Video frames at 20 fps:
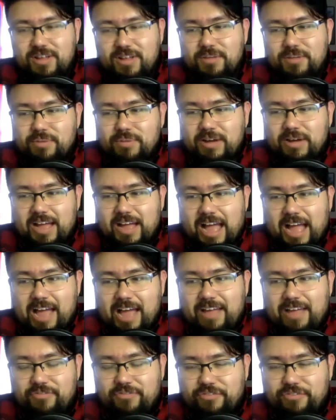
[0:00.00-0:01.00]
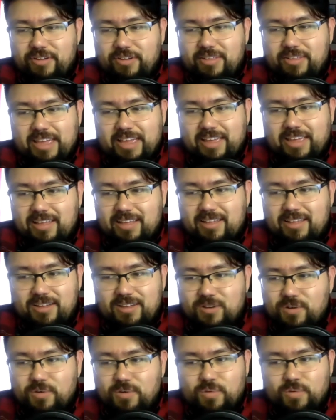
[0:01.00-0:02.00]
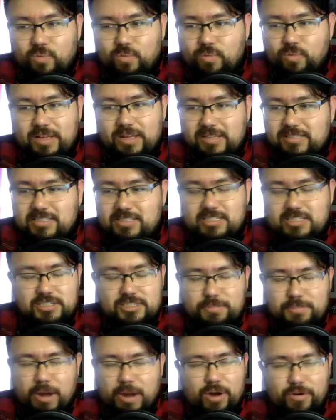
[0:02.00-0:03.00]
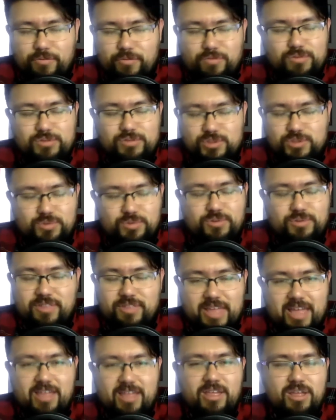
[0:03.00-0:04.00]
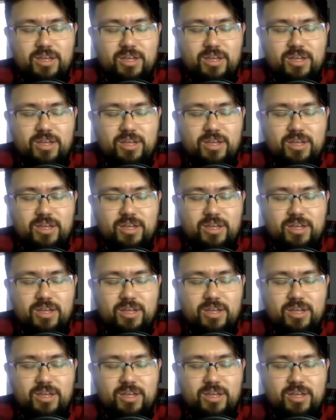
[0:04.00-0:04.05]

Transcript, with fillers: but i feel like you know it's such a powerful tool that